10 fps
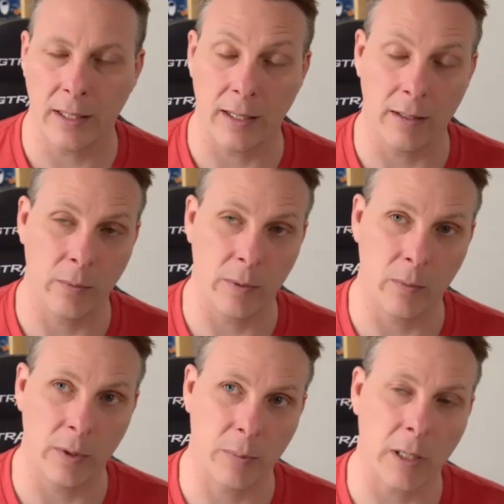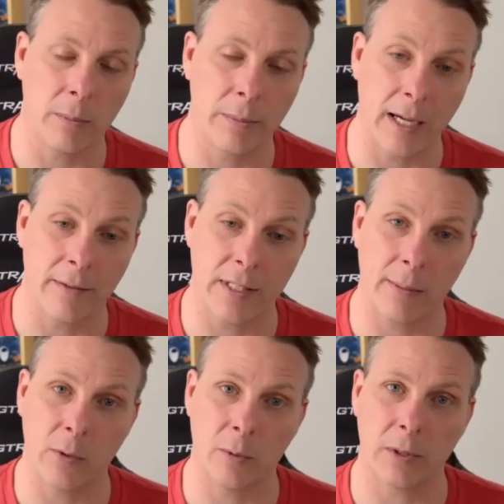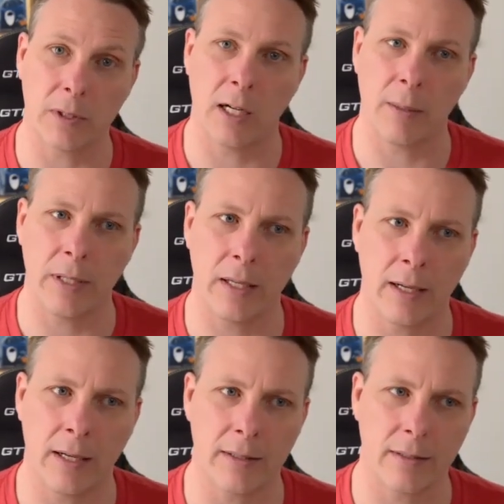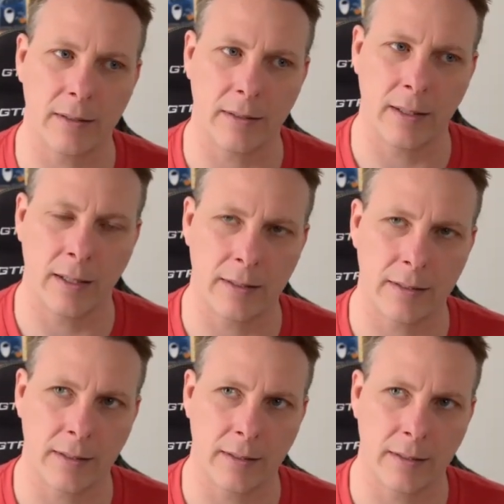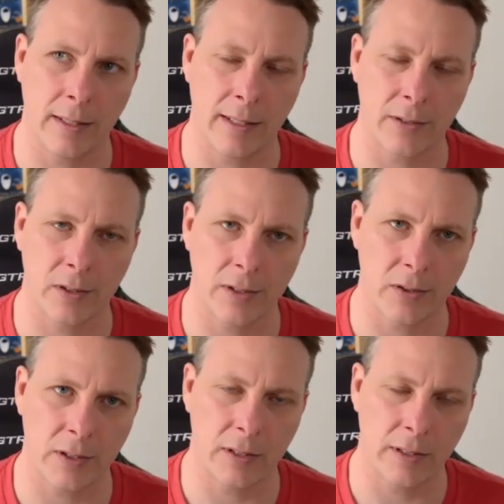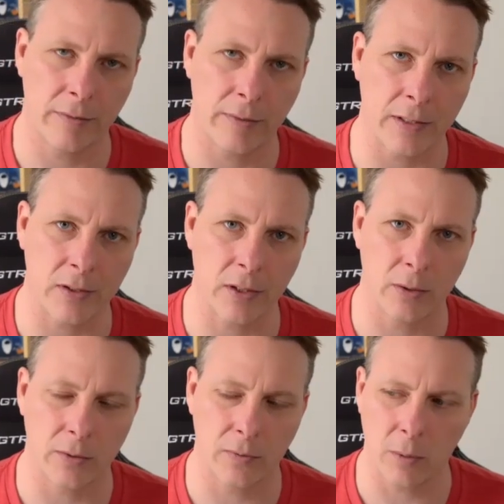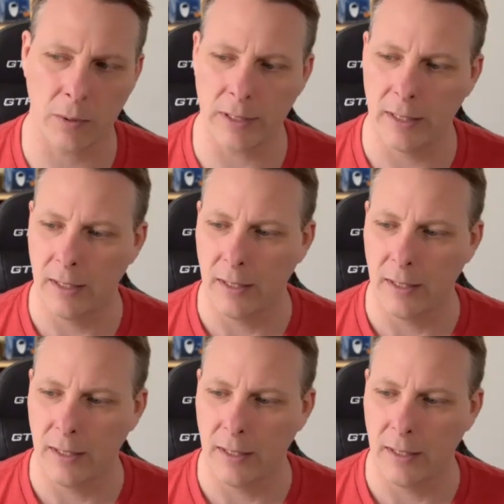we'll probably have a demoable copy at Essen this year if Essen goes forward,